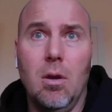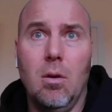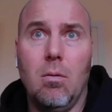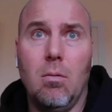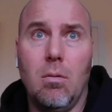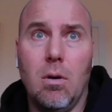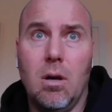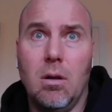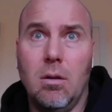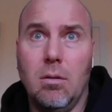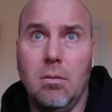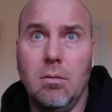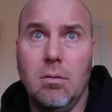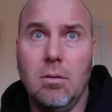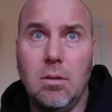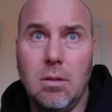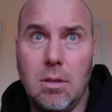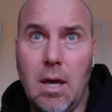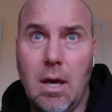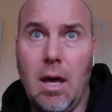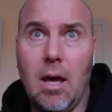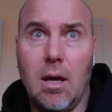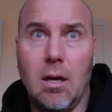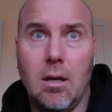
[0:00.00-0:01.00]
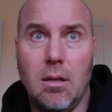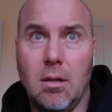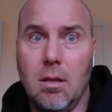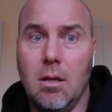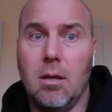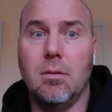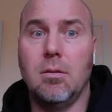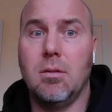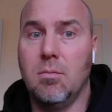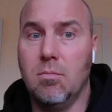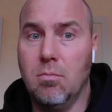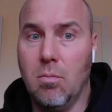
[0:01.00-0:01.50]
Well, yeah,
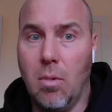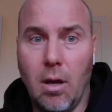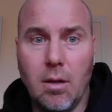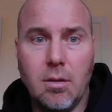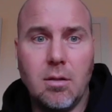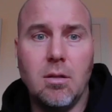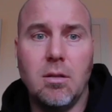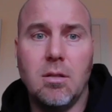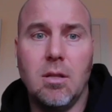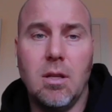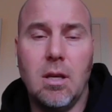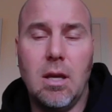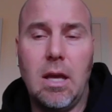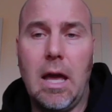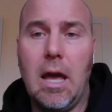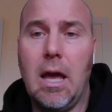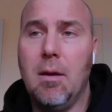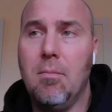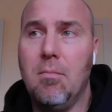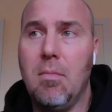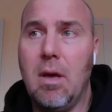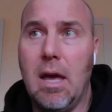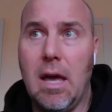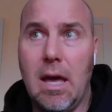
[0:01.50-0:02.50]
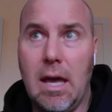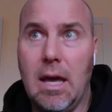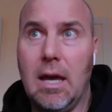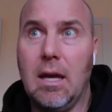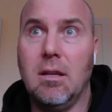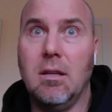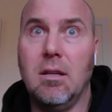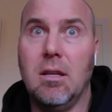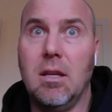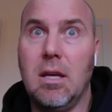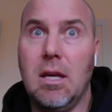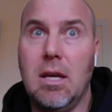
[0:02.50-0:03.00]
there's monsters in the game,
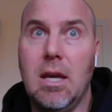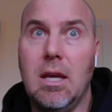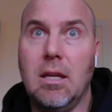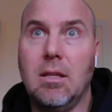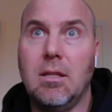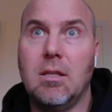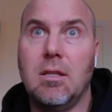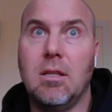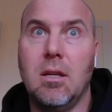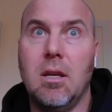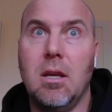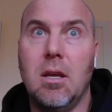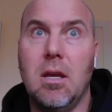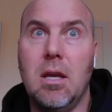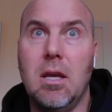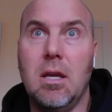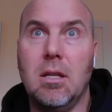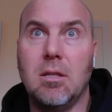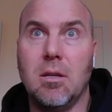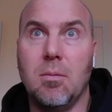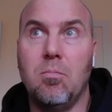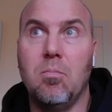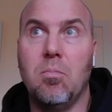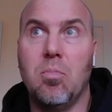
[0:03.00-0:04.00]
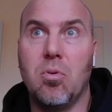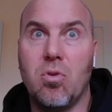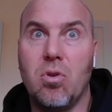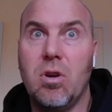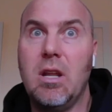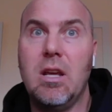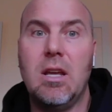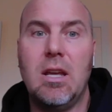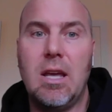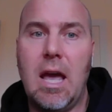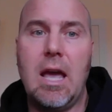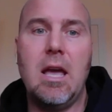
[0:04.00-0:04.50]
and it's a
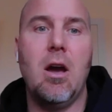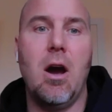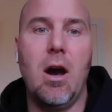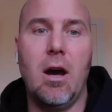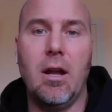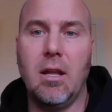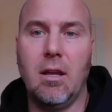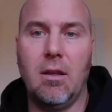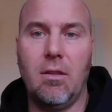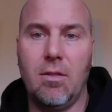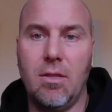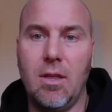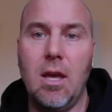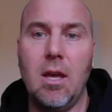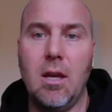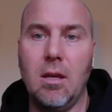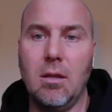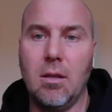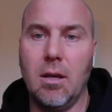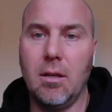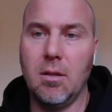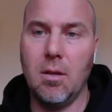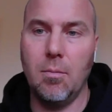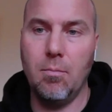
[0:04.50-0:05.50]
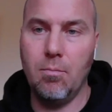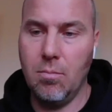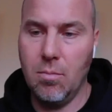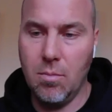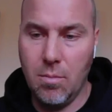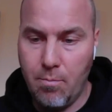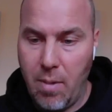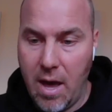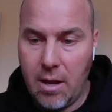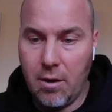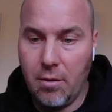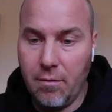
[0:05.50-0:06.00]
pretty chaotic thing. Like, the
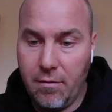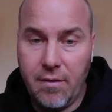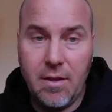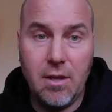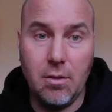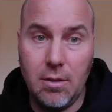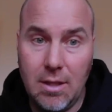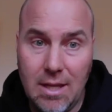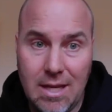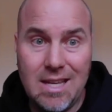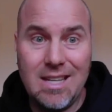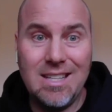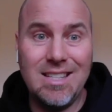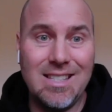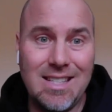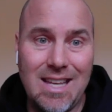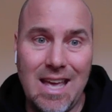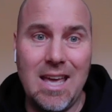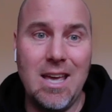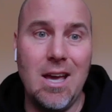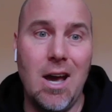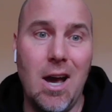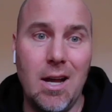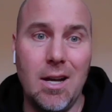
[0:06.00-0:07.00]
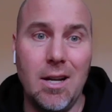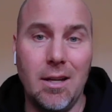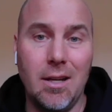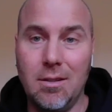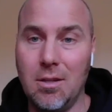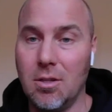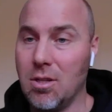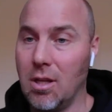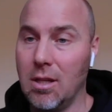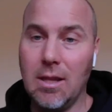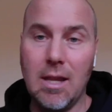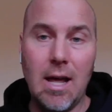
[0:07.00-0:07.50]
battlefield is chaotic.
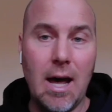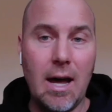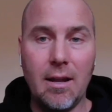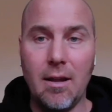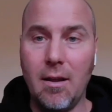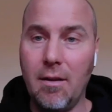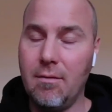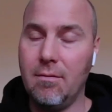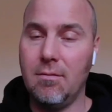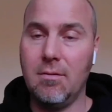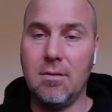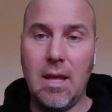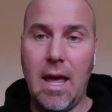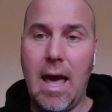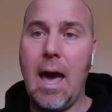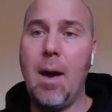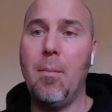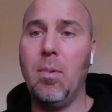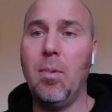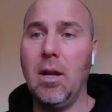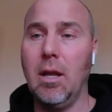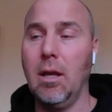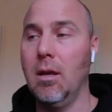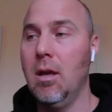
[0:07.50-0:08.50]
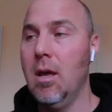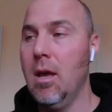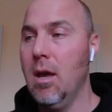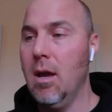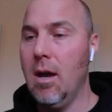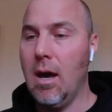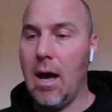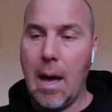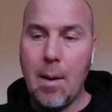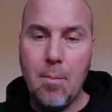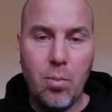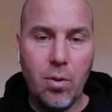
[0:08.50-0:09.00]
There's a lot happening.
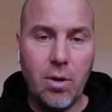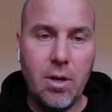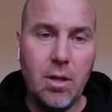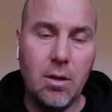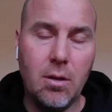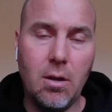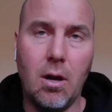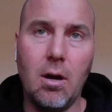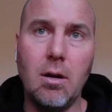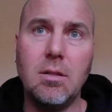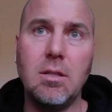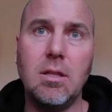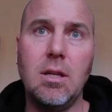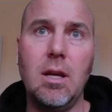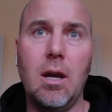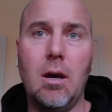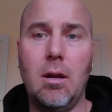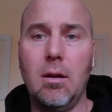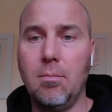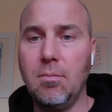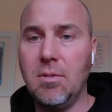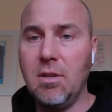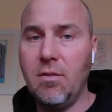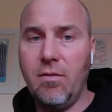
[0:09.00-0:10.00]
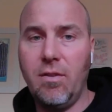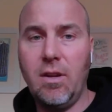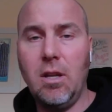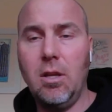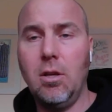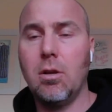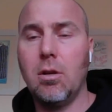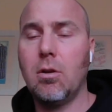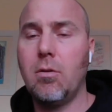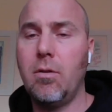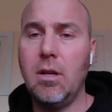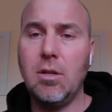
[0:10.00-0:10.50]
I'm putting cards down. I'm defeating
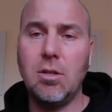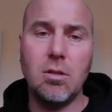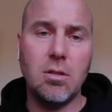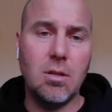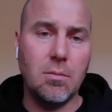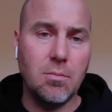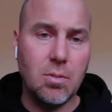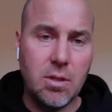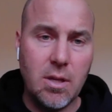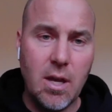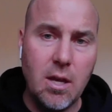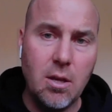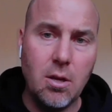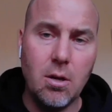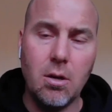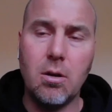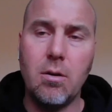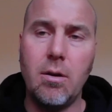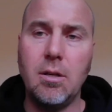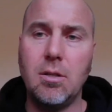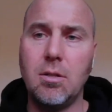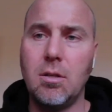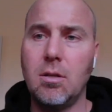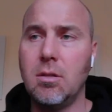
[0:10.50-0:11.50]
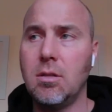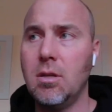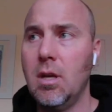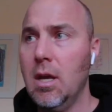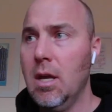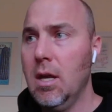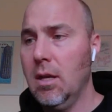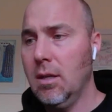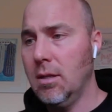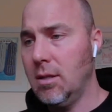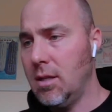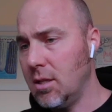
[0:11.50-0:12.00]
your creatures. I'm slaying your creatures,
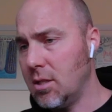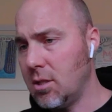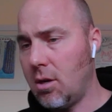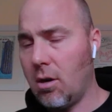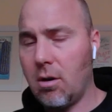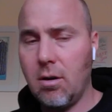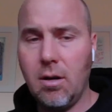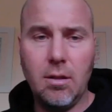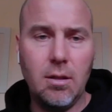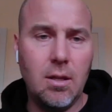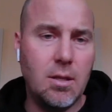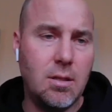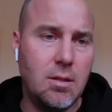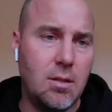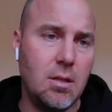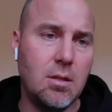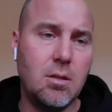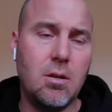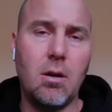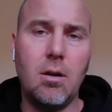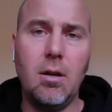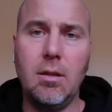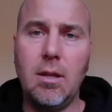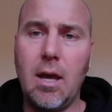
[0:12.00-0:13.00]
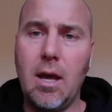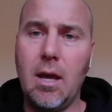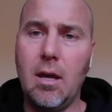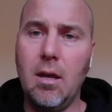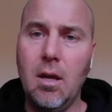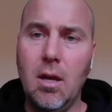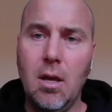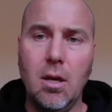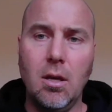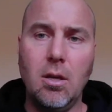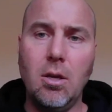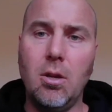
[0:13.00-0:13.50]
discarding this, discarding that.
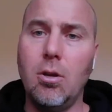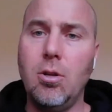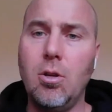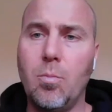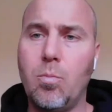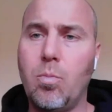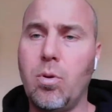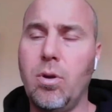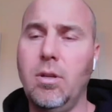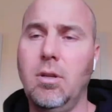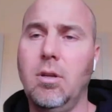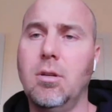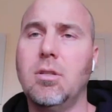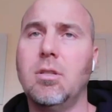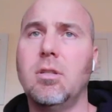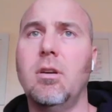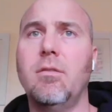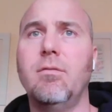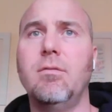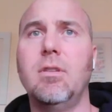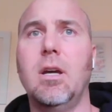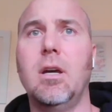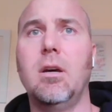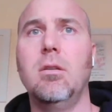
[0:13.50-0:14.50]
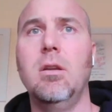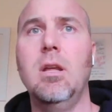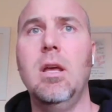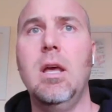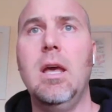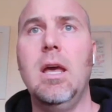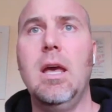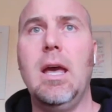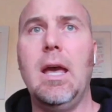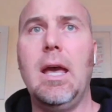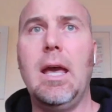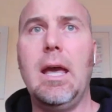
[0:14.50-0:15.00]
You're putting your stuff down.
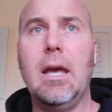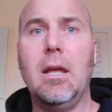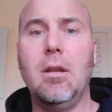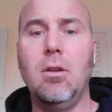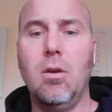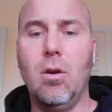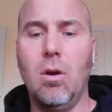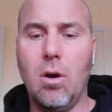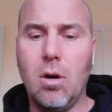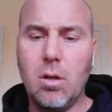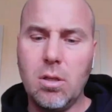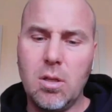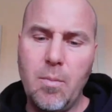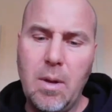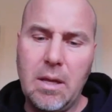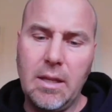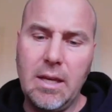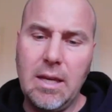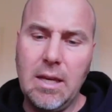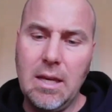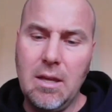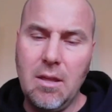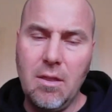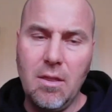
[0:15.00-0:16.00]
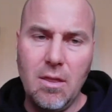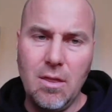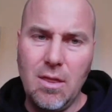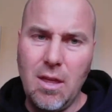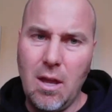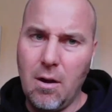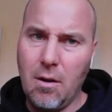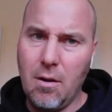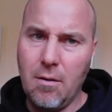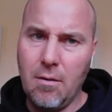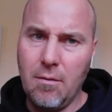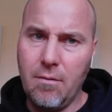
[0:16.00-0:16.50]
And ultimately,
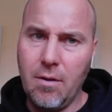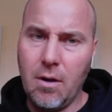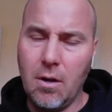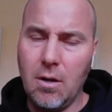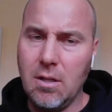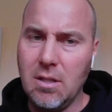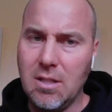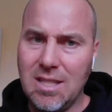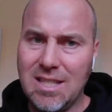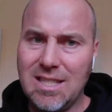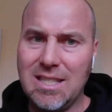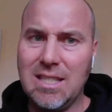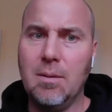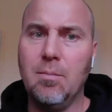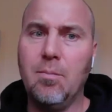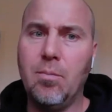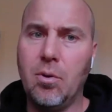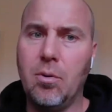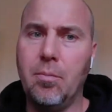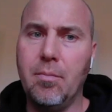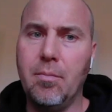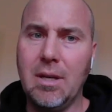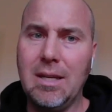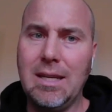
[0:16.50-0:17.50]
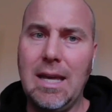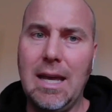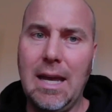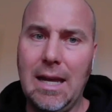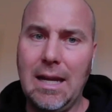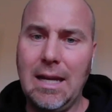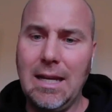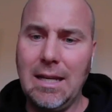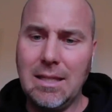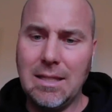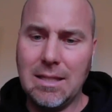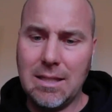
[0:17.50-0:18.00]
they're very simple
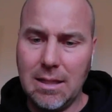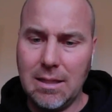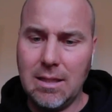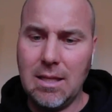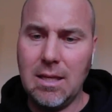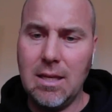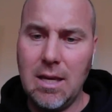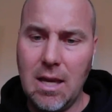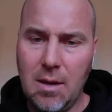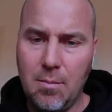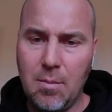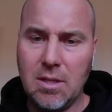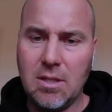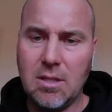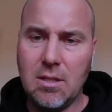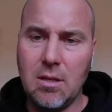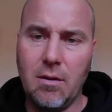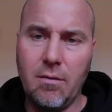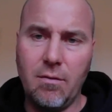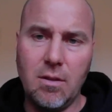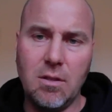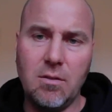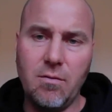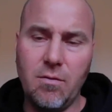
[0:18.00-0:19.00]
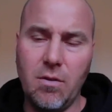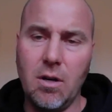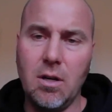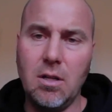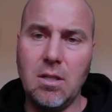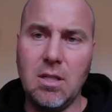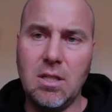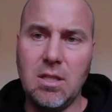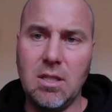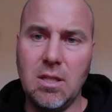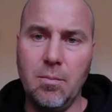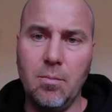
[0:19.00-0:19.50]
mechanics. Like, the game itself is very
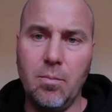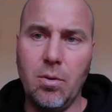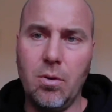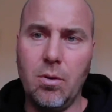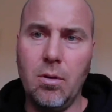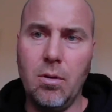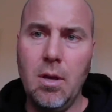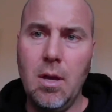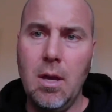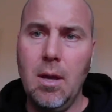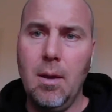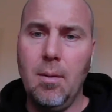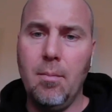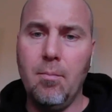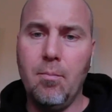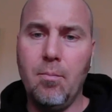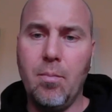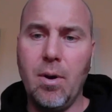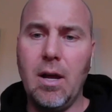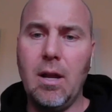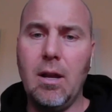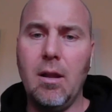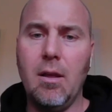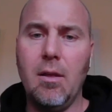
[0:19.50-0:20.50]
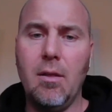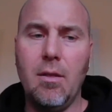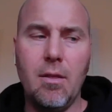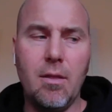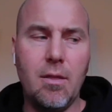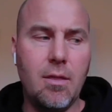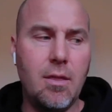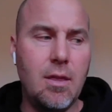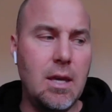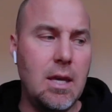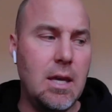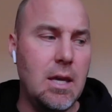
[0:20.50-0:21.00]
simple, but
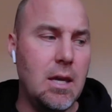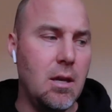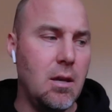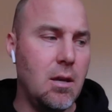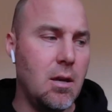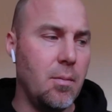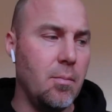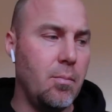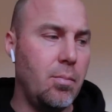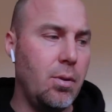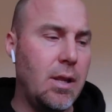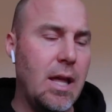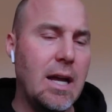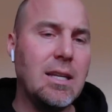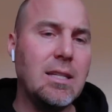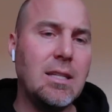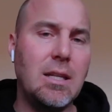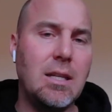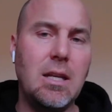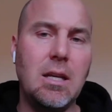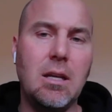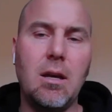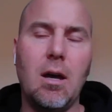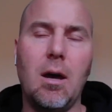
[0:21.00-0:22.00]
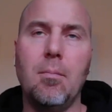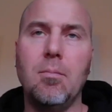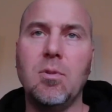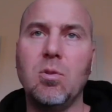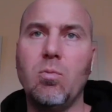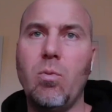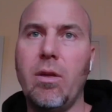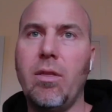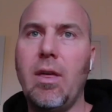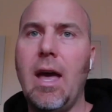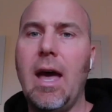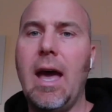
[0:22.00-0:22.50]
the complexity comes
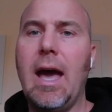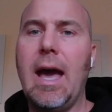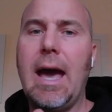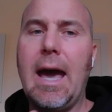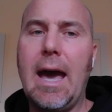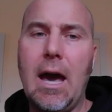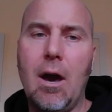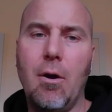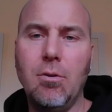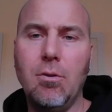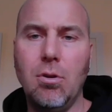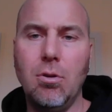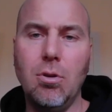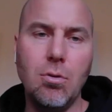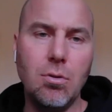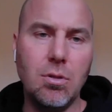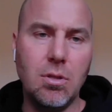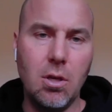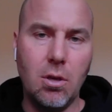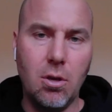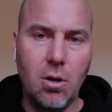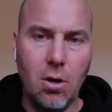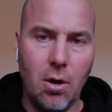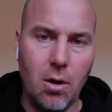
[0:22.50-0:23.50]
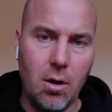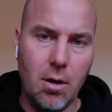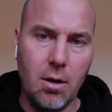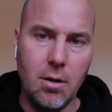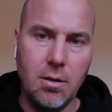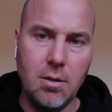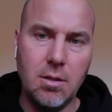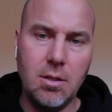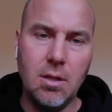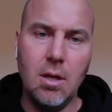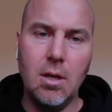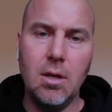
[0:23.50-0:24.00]
with how you use the
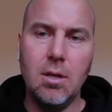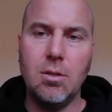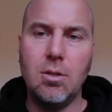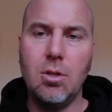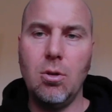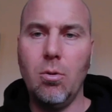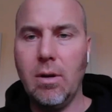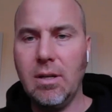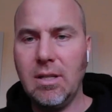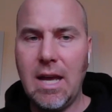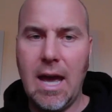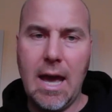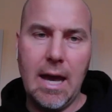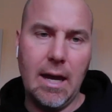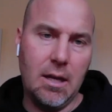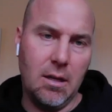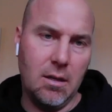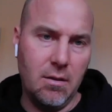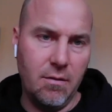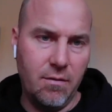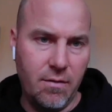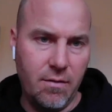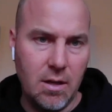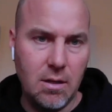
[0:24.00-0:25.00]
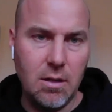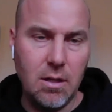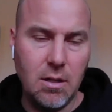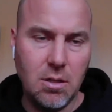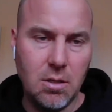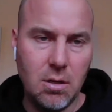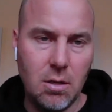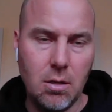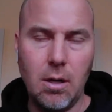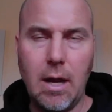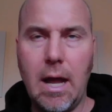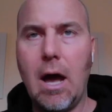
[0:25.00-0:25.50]
cards to attack and defend
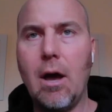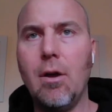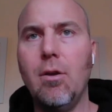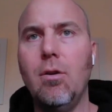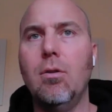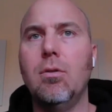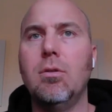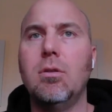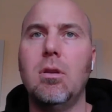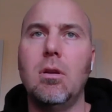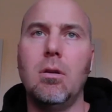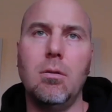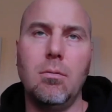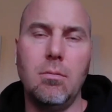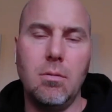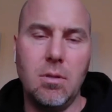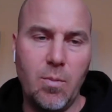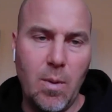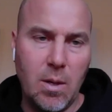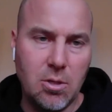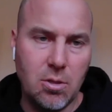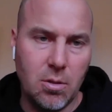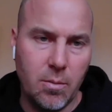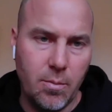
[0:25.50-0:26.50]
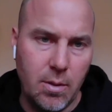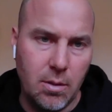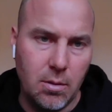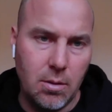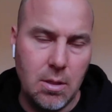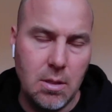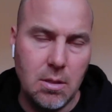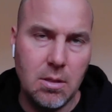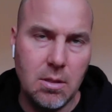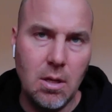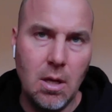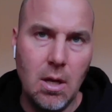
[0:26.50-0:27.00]
each other, how you use their special
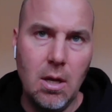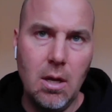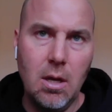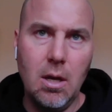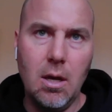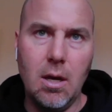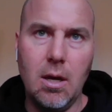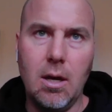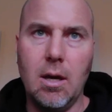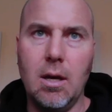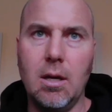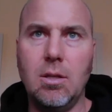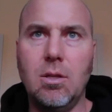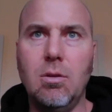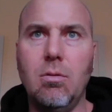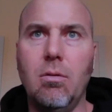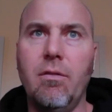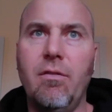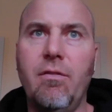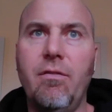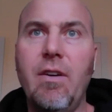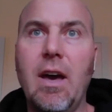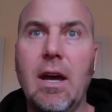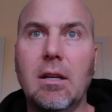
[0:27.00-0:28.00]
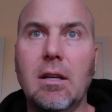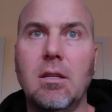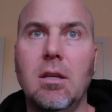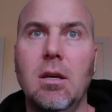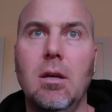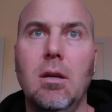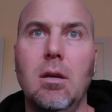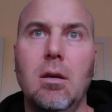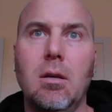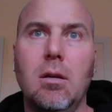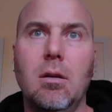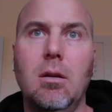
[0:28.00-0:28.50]
abilities to affect
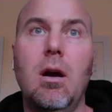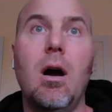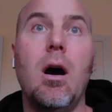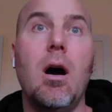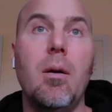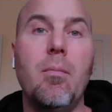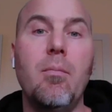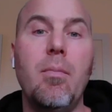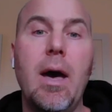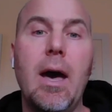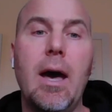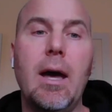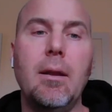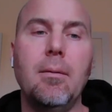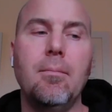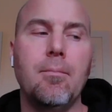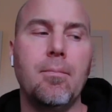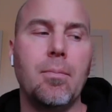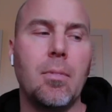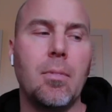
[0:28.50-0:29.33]
combat.